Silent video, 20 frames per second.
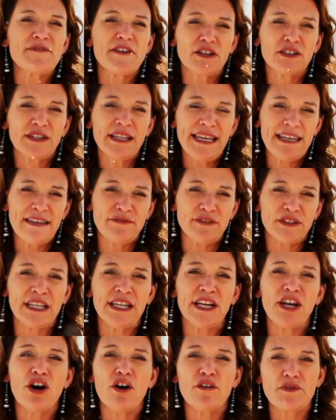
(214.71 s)
fairly
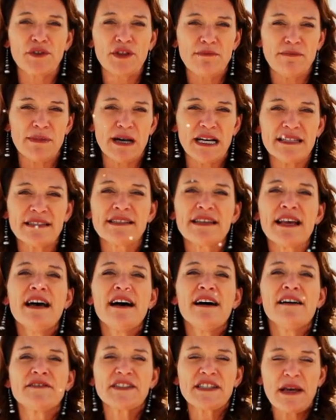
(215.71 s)
evenly over the months
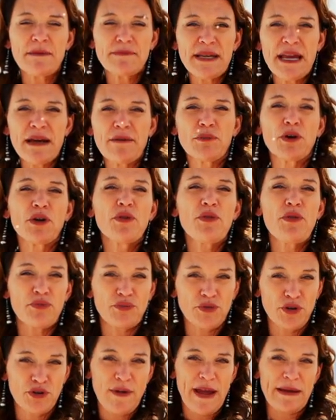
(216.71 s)
of September
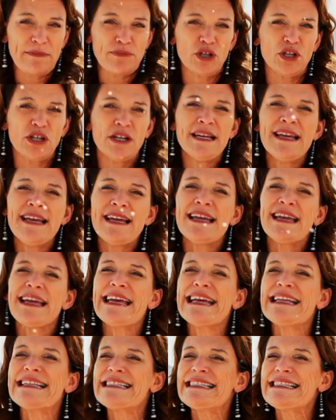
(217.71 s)
through April.
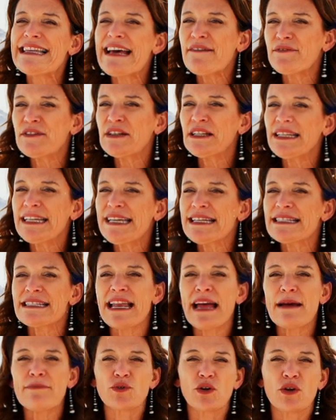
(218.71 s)
It definitely isn't
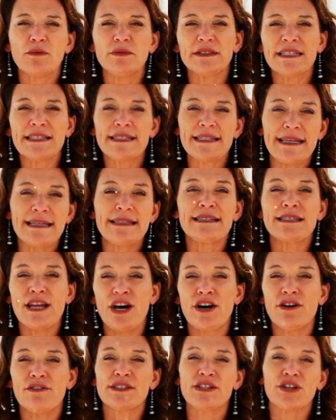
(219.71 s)
abnormal to see
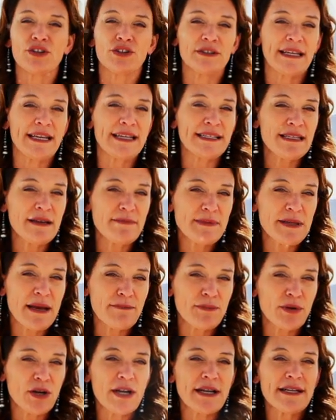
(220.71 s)
snow as early as
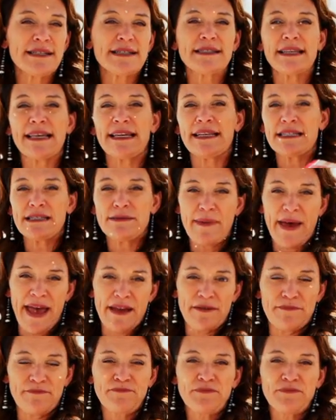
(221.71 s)
September and as late as May.